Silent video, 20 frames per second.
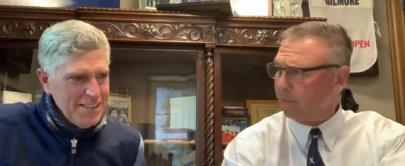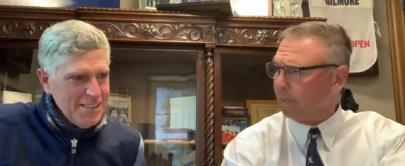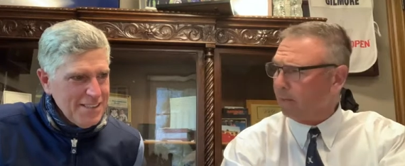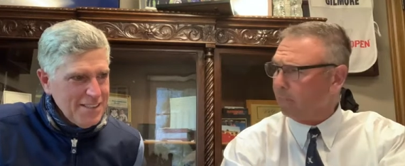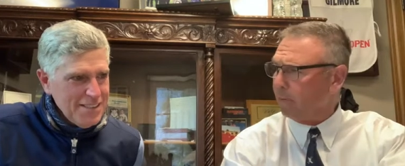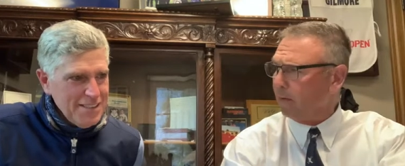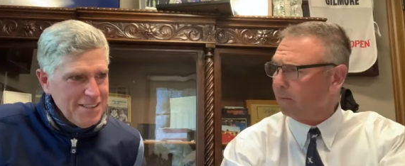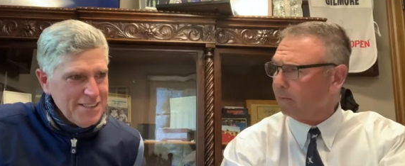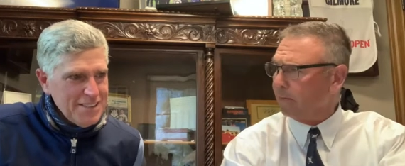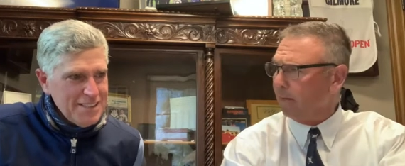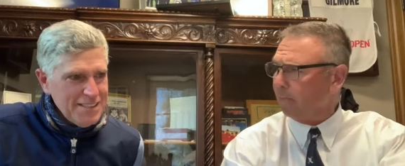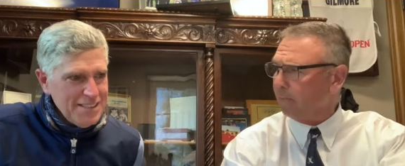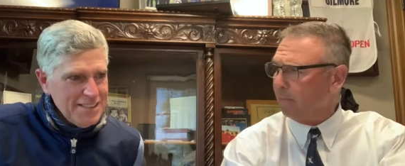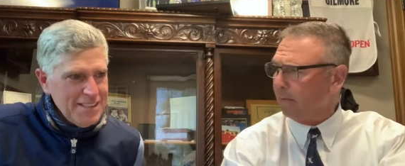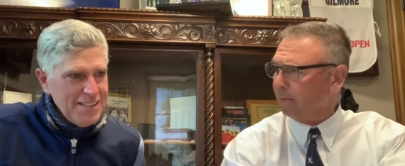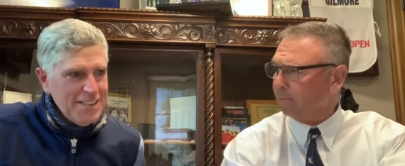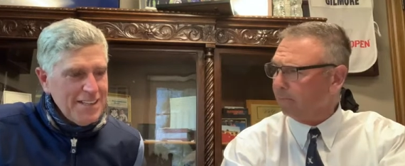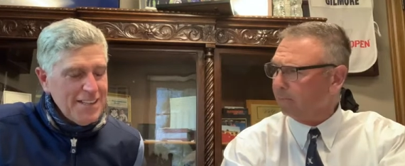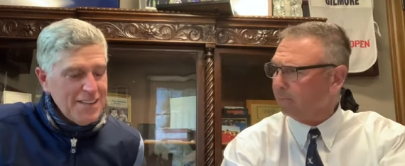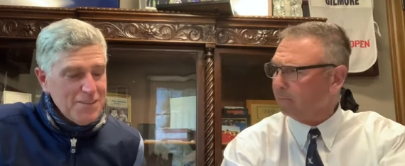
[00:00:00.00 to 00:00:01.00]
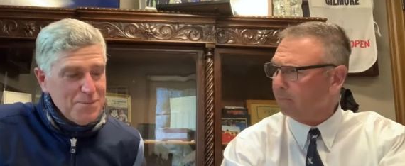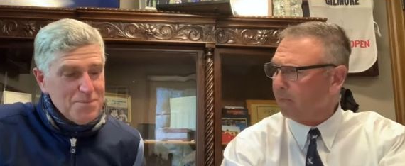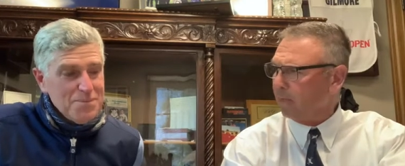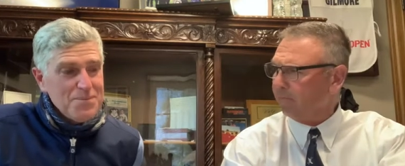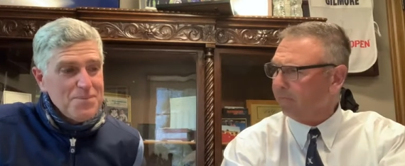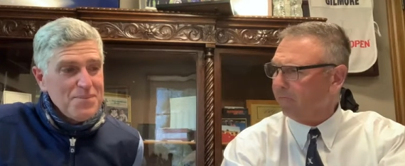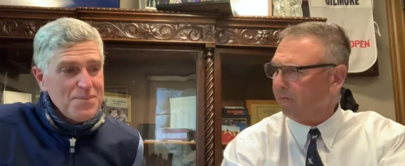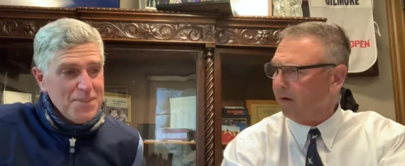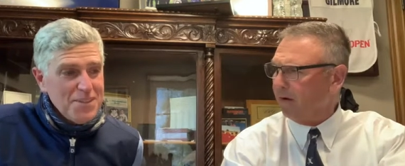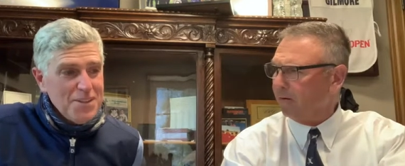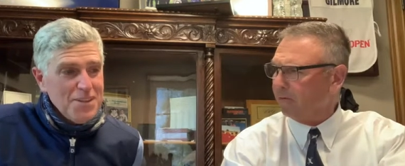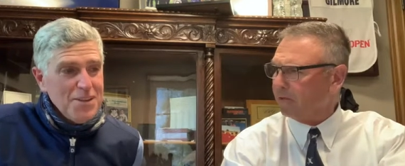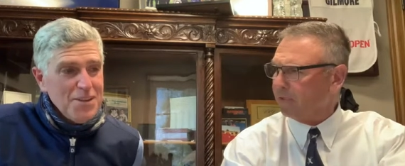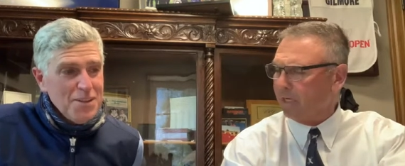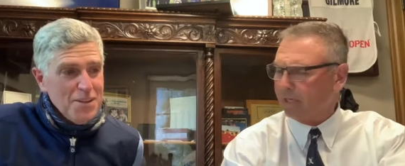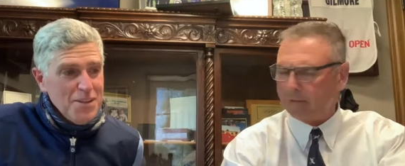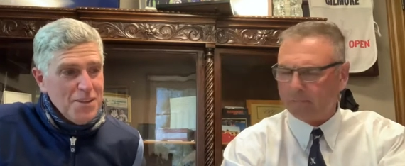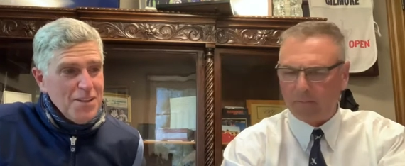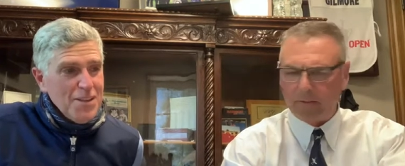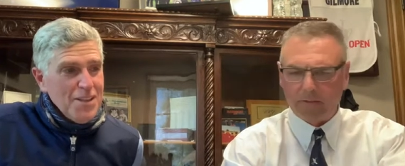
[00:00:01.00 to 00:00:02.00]
Speaker 1: about that, Mike? Yeah. That fair
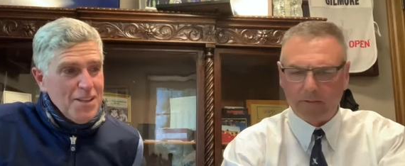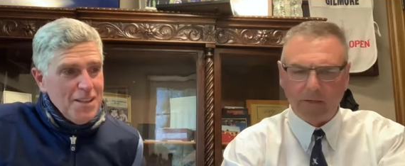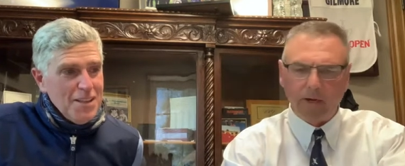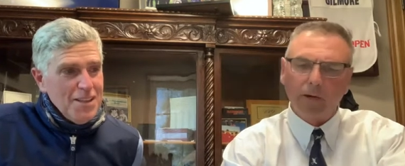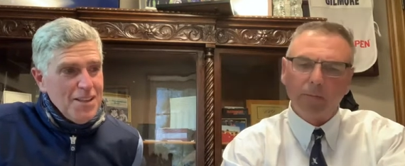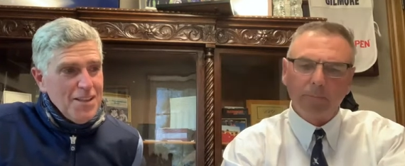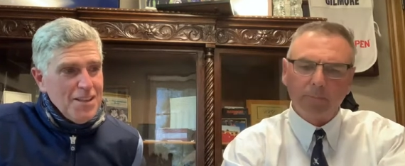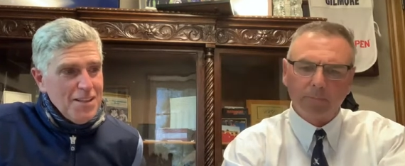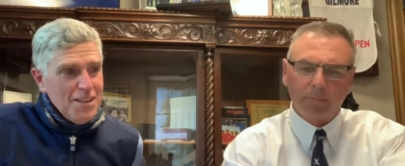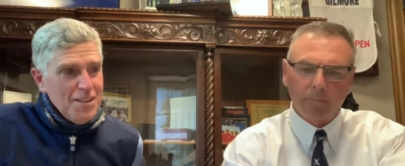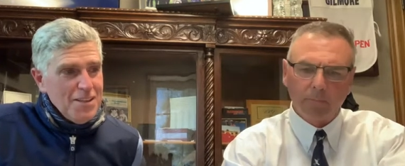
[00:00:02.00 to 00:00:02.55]
assessment there?